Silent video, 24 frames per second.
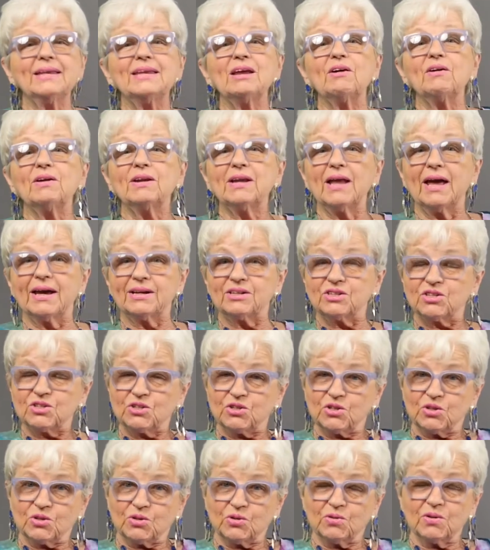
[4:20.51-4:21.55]
Now I'd like to
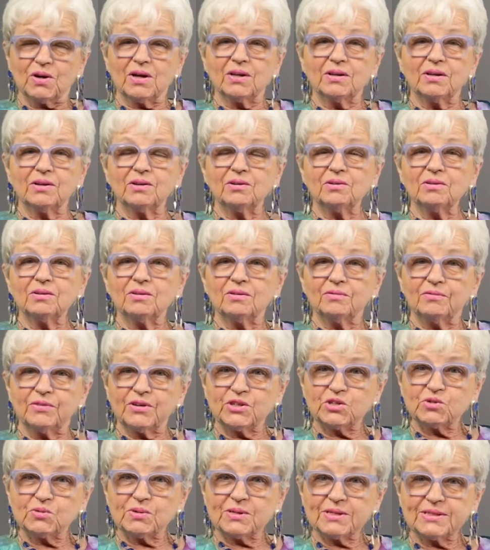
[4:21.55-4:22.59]
do a little
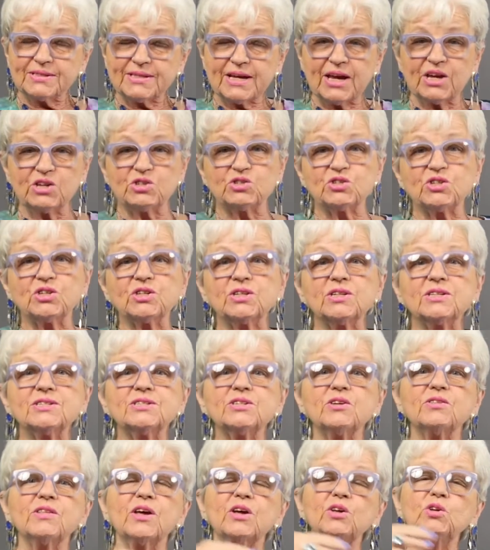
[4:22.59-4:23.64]
visualization
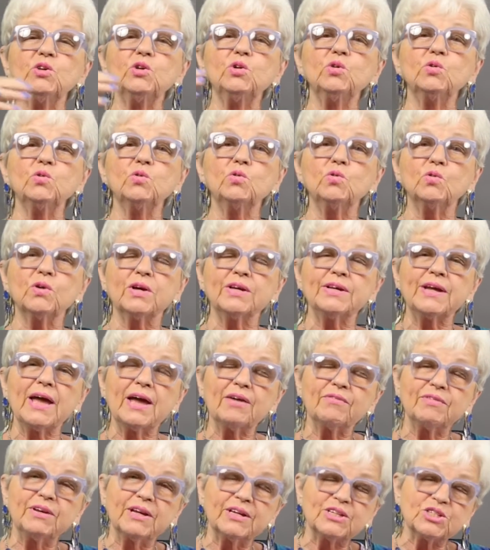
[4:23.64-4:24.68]
so that you can
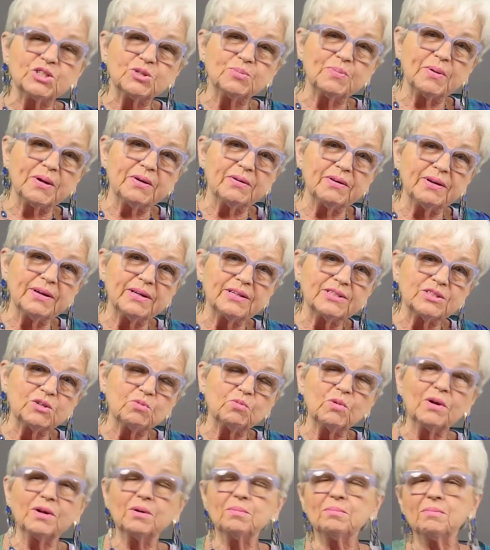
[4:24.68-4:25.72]
have an experience
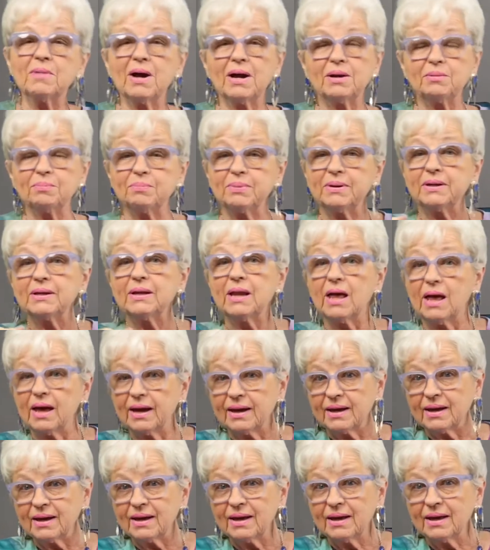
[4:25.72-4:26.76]
of what it might be
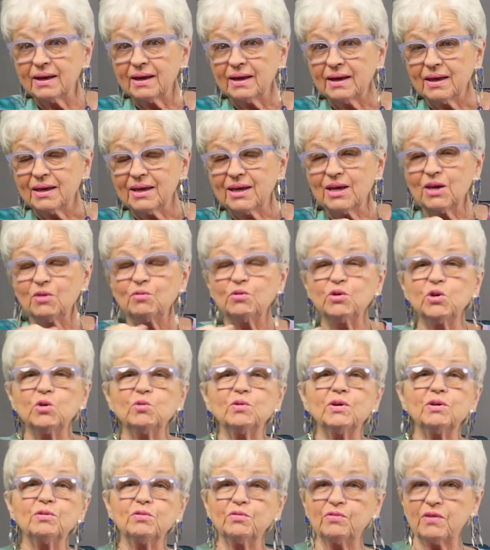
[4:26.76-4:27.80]
like if
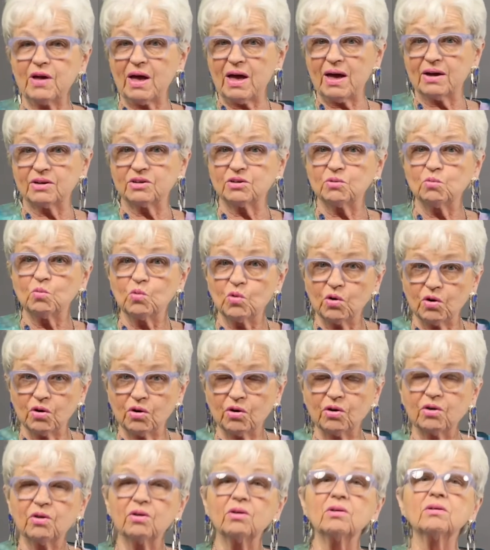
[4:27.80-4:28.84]
you in fact
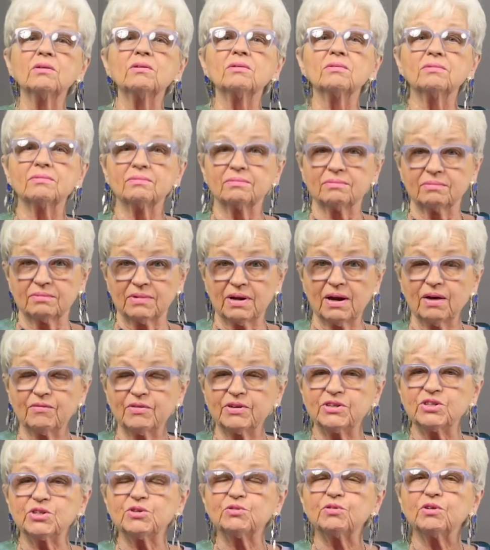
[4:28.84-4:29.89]
were of
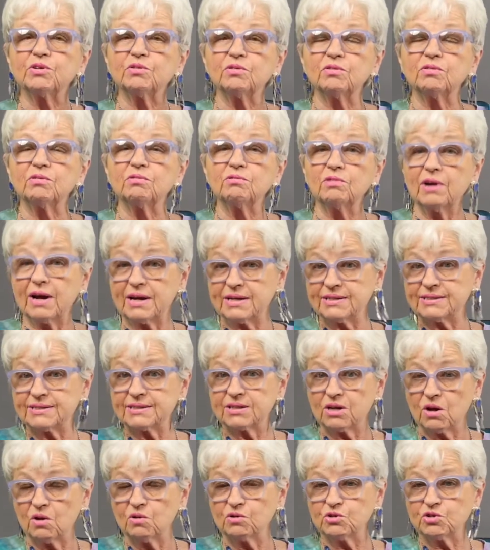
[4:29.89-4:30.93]
a different race,
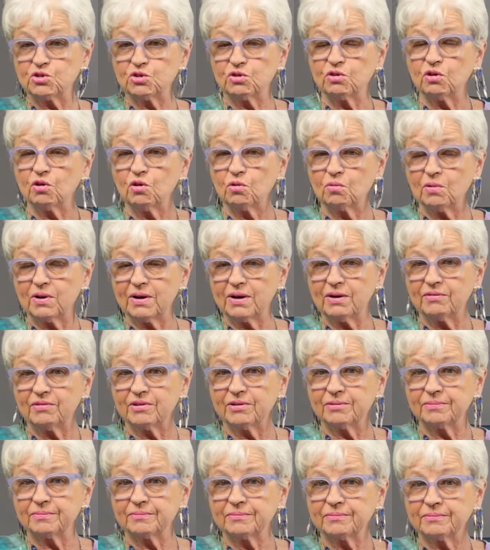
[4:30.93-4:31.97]
culture, or
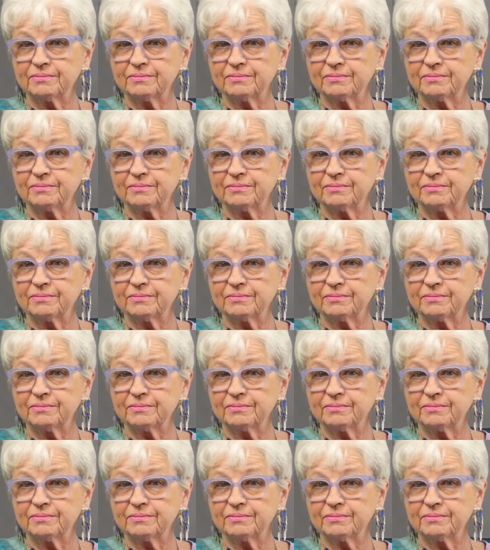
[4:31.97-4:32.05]
whatever.